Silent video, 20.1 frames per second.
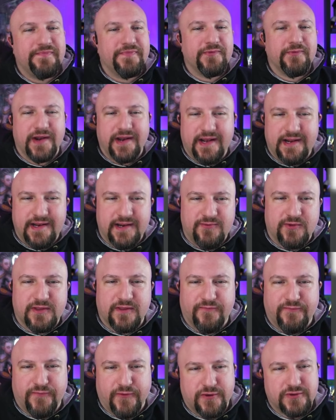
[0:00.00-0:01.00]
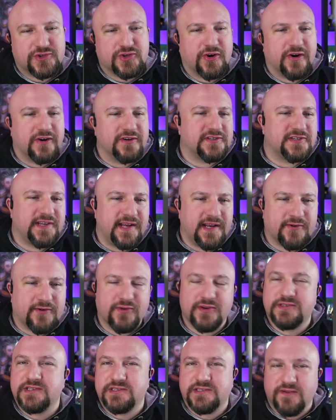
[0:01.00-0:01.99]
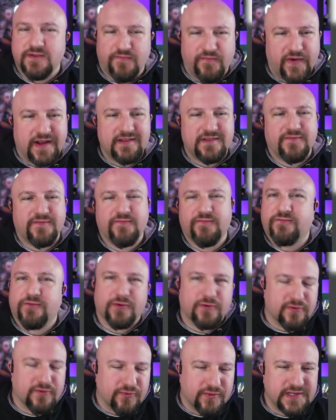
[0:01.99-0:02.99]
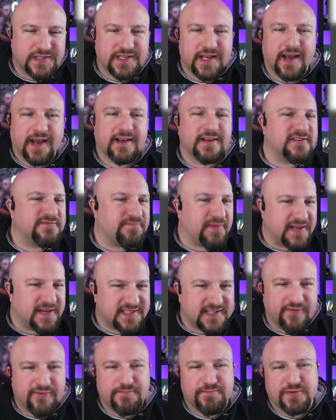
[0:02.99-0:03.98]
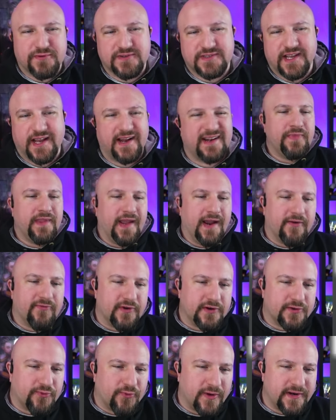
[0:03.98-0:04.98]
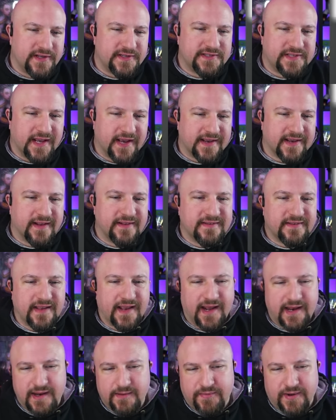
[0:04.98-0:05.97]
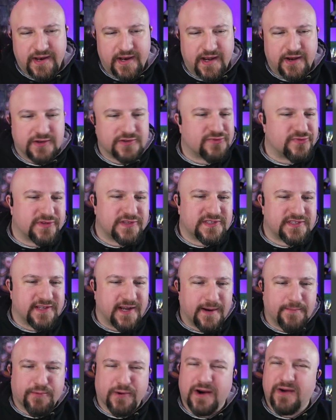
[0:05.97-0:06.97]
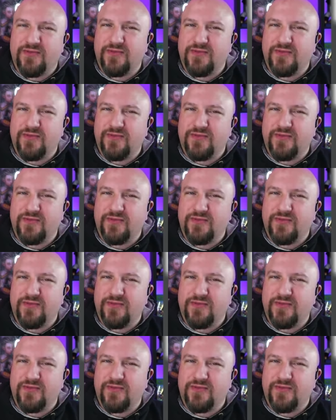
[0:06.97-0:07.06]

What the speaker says: When hitting with the full charge, decreases defense for 3 seconds by 7%. Every 20 seconds, anybody else with a sniper rifle